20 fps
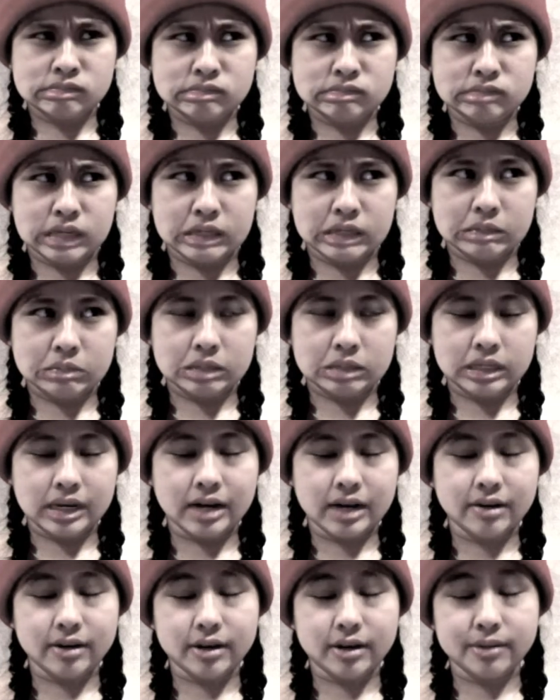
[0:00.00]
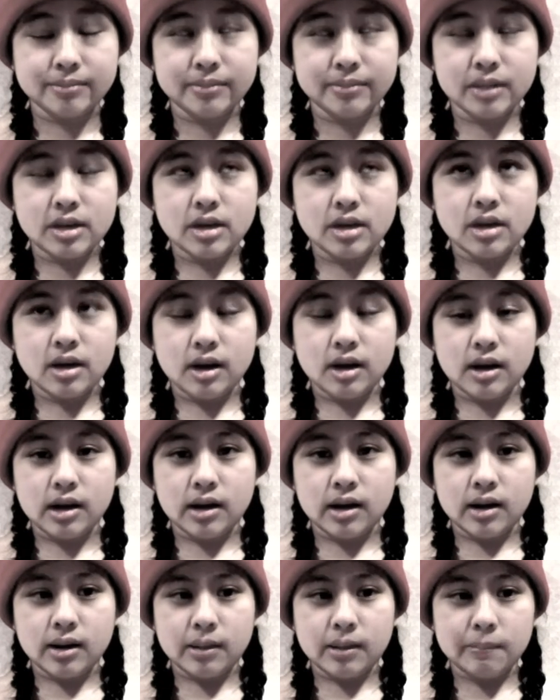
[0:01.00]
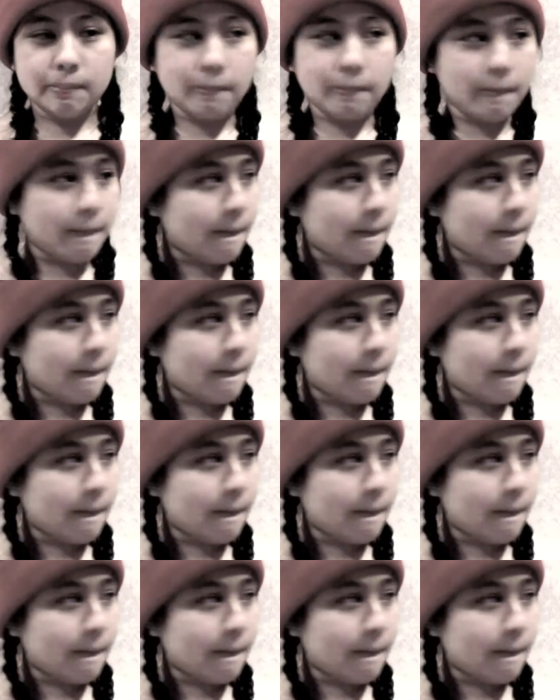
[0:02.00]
Maybe, I don't know.